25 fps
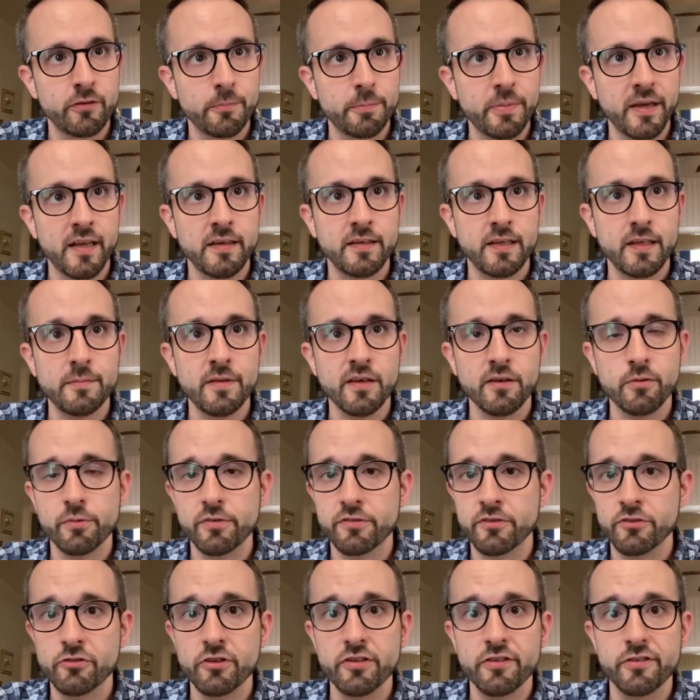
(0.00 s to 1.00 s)
to the pandemic
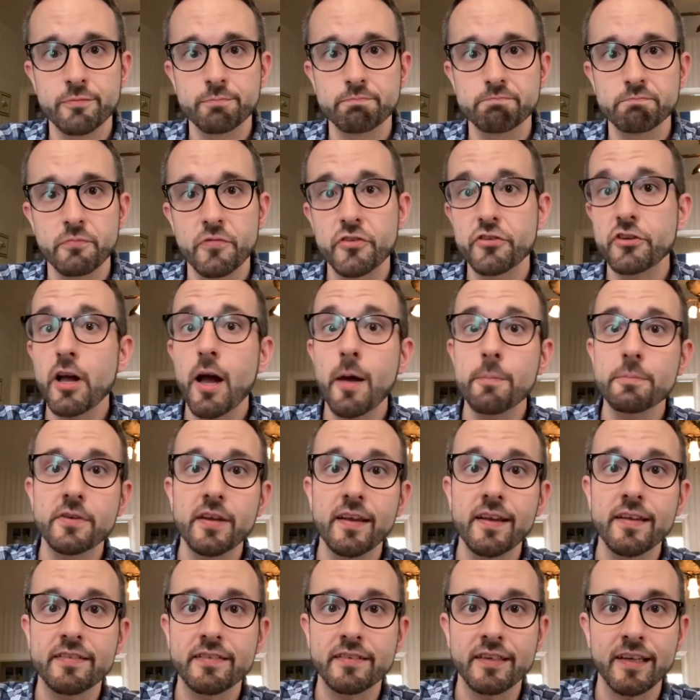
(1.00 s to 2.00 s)
was to just stop
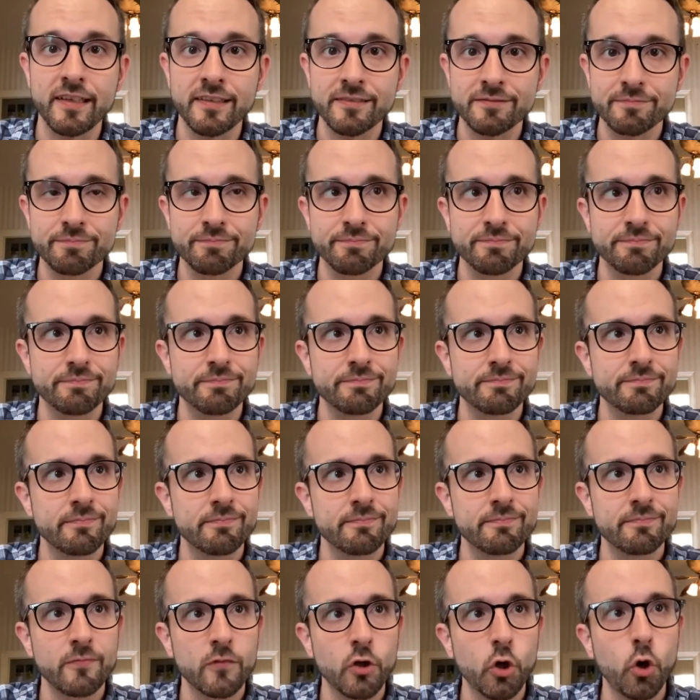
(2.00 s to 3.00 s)
testing.
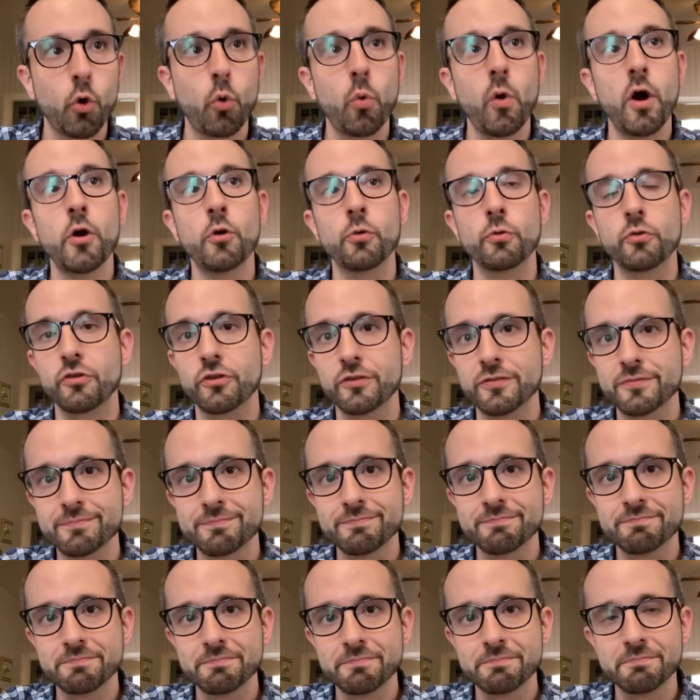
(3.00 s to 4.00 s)
Quote,
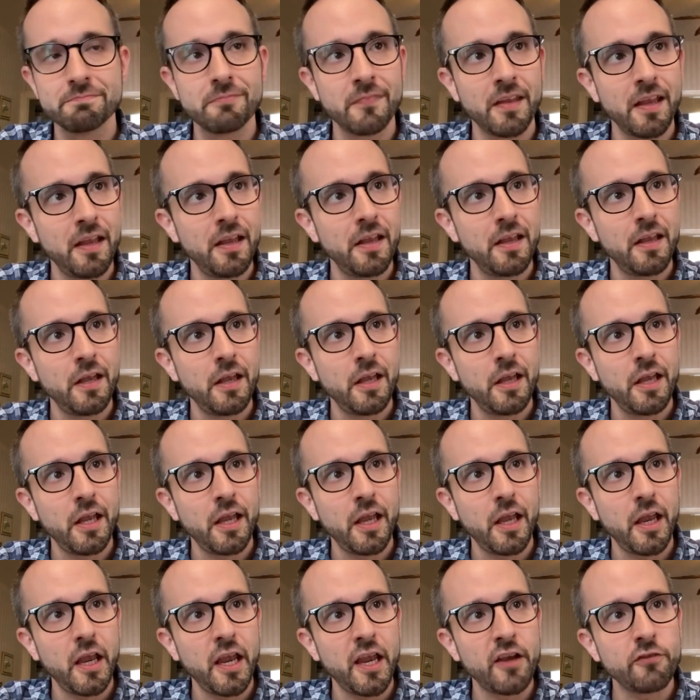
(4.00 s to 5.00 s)

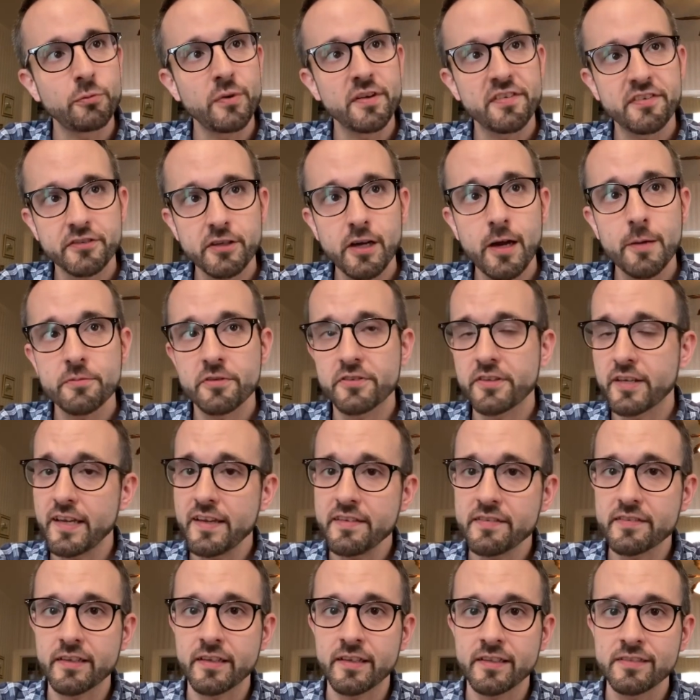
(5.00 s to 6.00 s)
if we stopped
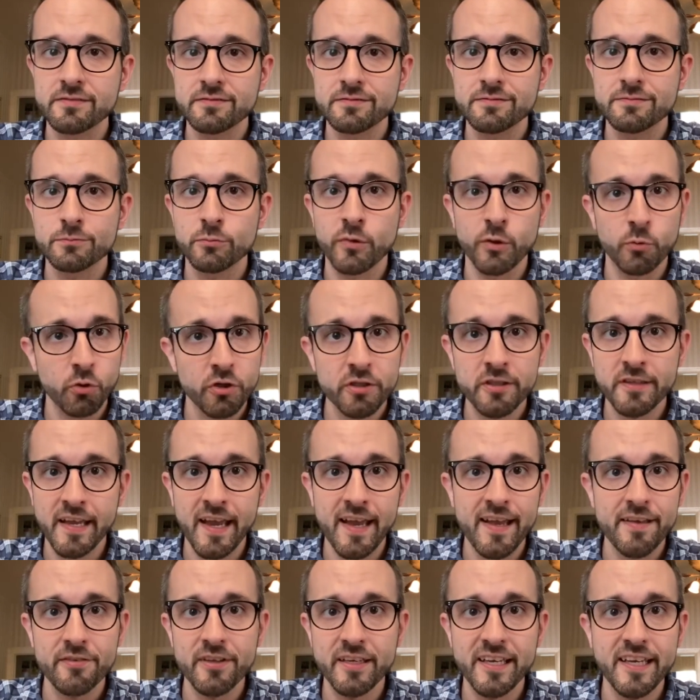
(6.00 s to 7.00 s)
testing, we wouldn't
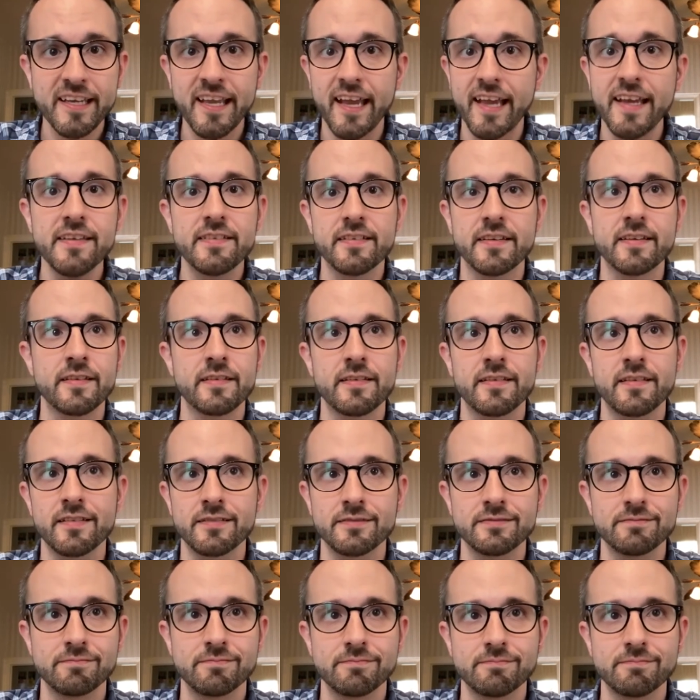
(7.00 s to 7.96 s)
have any cases.